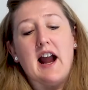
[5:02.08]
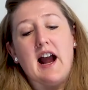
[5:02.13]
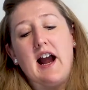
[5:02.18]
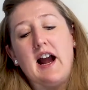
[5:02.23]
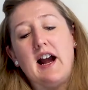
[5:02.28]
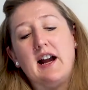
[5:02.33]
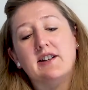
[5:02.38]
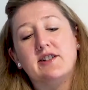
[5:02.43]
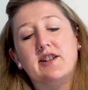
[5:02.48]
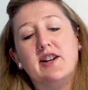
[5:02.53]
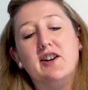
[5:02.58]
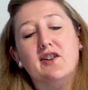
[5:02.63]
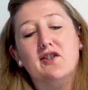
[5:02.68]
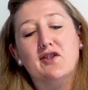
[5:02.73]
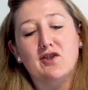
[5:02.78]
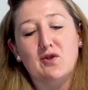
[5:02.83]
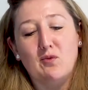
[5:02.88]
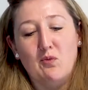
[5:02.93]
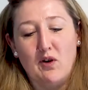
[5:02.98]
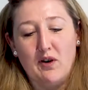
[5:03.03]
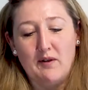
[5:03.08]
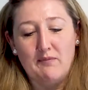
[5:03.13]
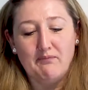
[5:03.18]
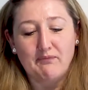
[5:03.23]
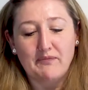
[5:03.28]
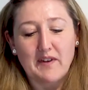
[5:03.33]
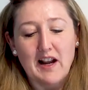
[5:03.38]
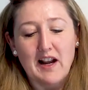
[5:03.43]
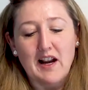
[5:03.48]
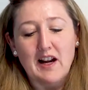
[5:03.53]
And here's one.
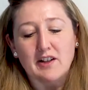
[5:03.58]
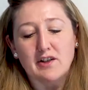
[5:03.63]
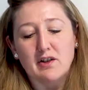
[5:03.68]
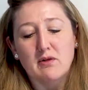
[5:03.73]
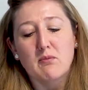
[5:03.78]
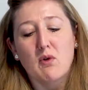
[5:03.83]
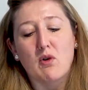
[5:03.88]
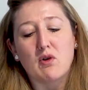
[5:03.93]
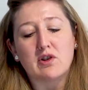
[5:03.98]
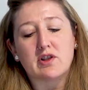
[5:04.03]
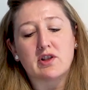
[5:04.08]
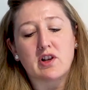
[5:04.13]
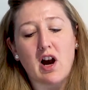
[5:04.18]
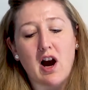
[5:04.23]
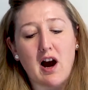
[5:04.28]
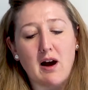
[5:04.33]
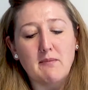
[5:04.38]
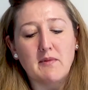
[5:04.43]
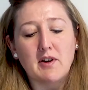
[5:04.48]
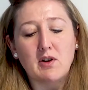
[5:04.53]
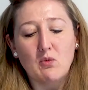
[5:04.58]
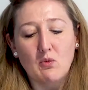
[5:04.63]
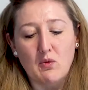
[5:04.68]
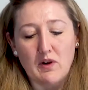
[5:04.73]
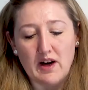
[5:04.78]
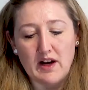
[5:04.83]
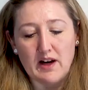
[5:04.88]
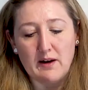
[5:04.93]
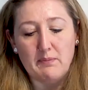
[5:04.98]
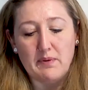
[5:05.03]
The most common
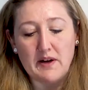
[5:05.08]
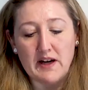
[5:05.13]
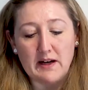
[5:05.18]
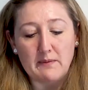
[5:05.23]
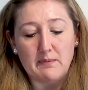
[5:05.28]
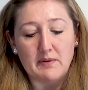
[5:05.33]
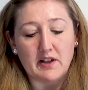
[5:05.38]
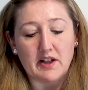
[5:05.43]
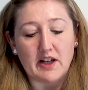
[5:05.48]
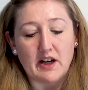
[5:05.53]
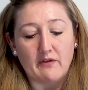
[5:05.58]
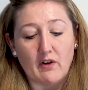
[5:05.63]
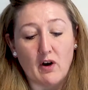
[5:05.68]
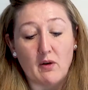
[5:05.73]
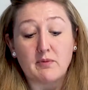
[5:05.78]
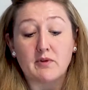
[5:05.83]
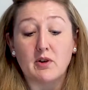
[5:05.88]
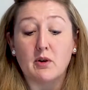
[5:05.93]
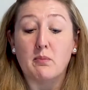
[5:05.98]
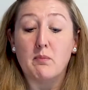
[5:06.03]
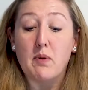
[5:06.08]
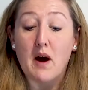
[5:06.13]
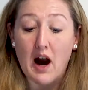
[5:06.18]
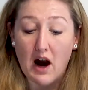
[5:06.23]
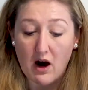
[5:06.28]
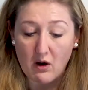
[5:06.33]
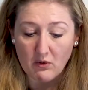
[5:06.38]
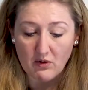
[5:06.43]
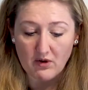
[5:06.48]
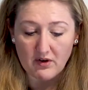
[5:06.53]
way people give up their
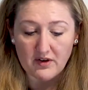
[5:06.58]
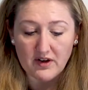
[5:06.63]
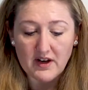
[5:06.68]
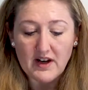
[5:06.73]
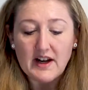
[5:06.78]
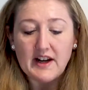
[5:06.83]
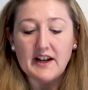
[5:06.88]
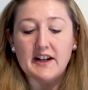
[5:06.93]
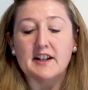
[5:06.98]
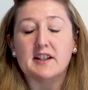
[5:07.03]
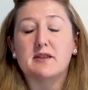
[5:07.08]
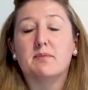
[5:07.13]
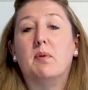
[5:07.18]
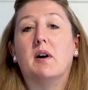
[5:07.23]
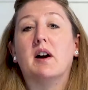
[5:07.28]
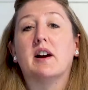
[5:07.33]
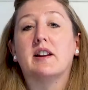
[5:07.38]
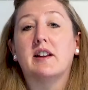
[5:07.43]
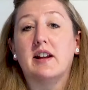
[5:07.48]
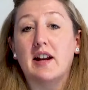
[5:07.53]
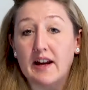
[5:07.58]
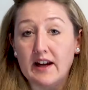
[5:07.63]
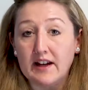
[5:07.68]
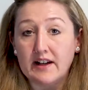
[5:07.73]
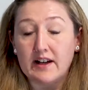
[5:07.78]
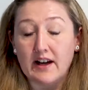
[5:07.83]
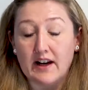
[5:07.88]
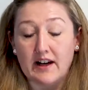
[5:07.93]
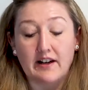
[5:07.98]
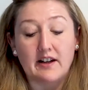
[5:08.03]
power is by
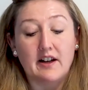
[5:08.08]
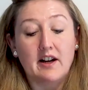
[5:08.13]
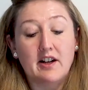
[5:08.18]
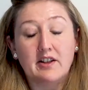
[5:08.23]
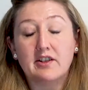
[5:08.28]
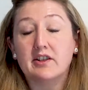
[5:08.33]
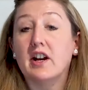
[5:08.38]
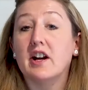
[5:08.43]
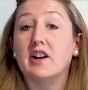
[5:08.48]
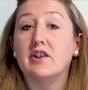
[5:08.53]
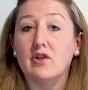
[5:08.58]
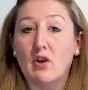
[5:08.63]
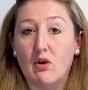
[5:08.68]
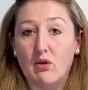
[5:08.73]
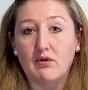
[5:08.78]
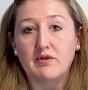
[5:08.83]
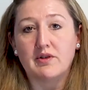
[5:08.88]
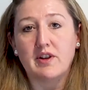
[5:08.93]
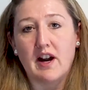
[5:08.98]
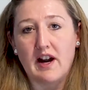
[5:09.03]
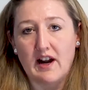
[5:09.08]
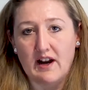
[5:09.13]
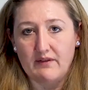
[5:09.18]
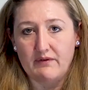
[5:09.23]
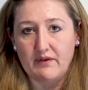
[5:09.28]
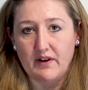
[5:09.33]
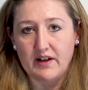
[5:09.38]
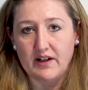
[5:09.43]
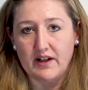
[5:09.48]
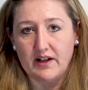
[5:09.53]
thinking they don't
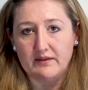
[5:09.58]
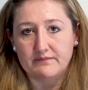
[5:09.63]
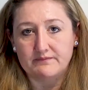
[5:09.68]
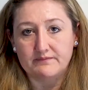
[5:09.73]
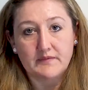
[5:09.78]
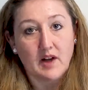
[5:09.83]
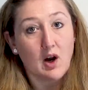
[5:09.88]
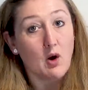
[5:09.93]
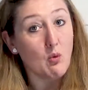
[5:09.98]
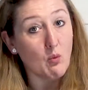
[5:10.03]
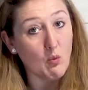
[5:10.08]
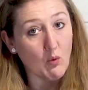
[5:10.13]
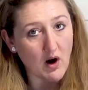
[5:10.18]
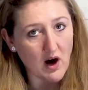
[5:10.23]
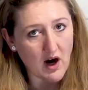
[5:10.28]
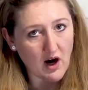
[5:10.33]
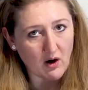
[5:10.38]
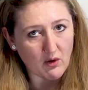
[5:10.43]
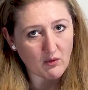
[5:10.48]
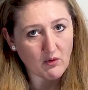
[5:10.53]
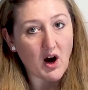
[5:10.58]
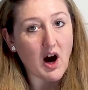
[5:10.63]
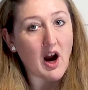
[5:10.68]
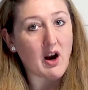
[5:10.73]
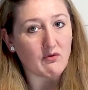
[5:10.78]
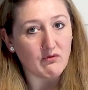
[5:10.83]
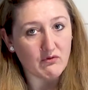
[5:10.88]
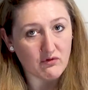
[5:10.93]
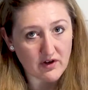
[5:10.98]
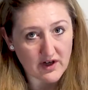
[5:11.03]
have any. Wow,
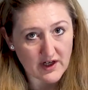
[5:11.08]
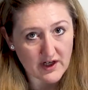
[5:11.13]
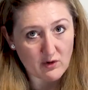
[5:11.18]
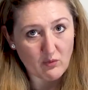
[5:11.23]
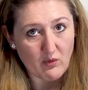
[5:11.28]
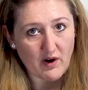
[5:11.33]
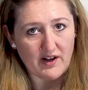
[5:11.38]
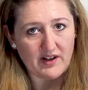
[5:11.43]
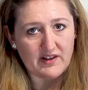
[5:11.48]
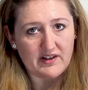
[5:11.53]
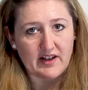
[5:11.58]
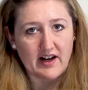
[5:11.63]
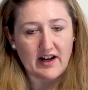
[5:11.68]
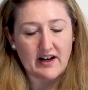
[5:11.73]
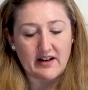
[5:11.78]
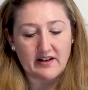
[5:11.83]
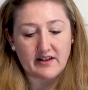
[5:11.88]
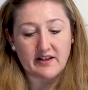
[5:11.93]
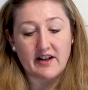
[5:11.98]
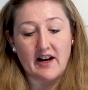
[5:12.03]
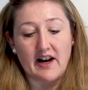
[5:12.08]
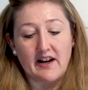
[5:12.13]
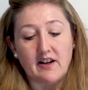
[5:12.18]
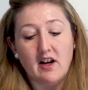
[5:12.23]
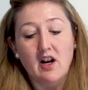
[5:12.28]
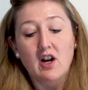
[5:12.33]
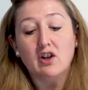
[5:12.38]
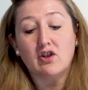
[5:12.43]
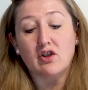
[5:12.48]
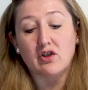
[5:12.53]
I really want to say that again
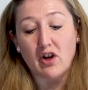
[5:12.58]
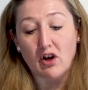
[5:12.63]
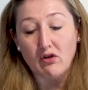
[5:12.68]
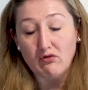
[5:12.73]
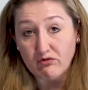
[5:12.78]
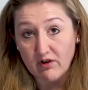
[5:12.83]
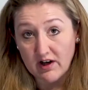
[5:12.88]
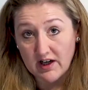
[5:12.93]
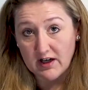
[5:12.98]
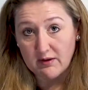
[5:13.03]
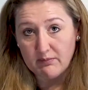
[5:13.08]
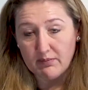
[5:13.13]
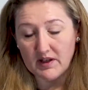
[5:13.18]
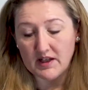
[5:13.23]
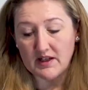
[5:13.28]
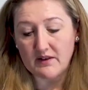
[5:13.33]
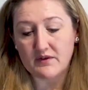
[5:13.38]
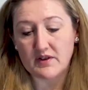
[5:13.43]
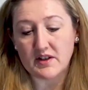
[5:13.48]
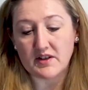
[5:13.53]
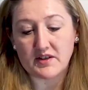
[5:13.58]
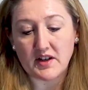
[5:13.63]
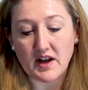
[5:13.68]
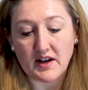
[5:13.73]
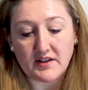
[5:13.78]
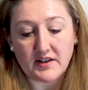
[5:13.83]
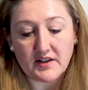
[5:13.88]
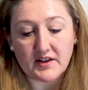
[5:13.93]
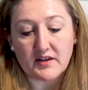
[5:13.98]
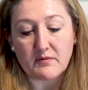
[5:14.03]
because I really believe this, and
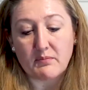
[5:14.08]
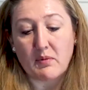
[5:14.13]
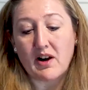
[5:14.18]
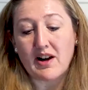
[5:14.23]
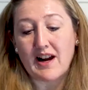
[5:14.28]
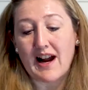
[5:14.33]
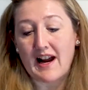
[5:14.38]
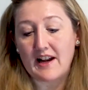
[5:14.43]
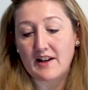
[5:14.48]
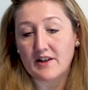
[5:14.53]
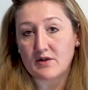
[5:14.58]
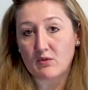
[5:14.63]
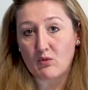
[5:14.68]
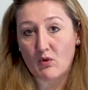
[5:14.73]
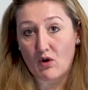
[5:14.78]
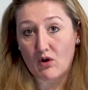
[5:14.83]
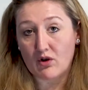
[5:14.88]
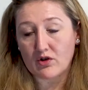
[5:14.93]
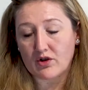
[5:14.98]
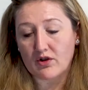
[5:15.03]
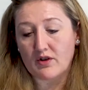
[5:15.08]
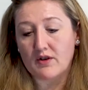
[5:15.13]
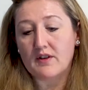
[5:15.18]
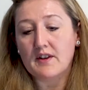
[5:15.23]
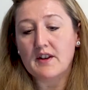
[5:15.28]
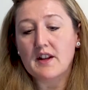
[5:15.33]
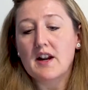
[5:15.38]
this is by Alice Walker.